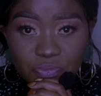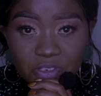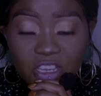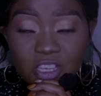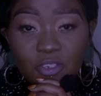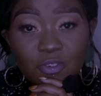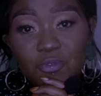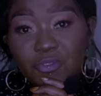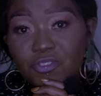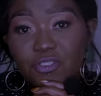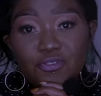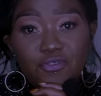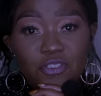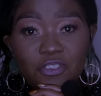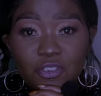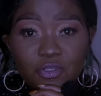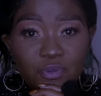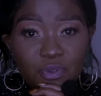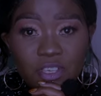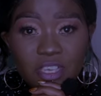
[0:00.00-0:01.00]
I know we're not
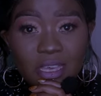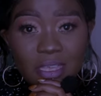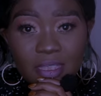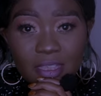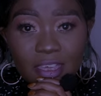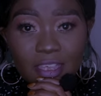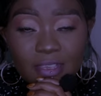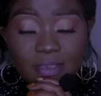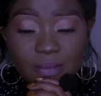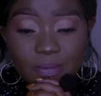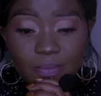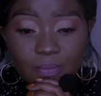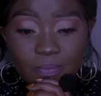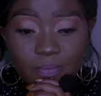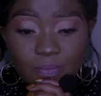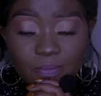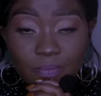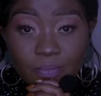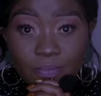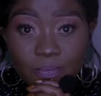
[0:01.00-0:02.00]
ready to hear that,
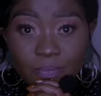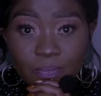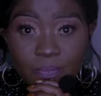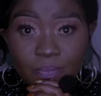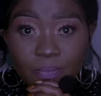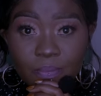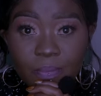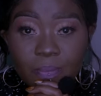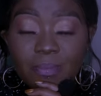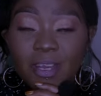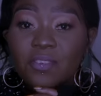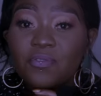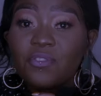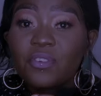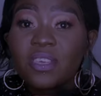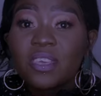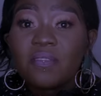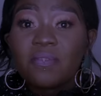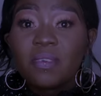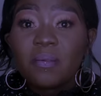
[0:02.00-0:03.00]
but
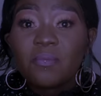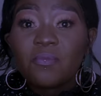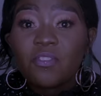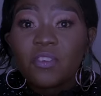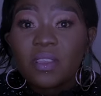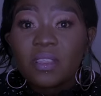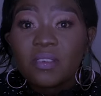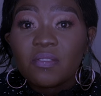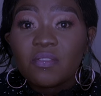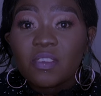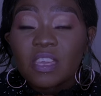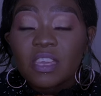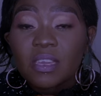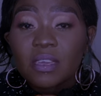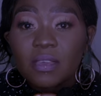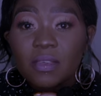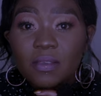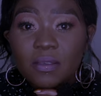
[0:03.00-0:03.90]
forgive them for leaving.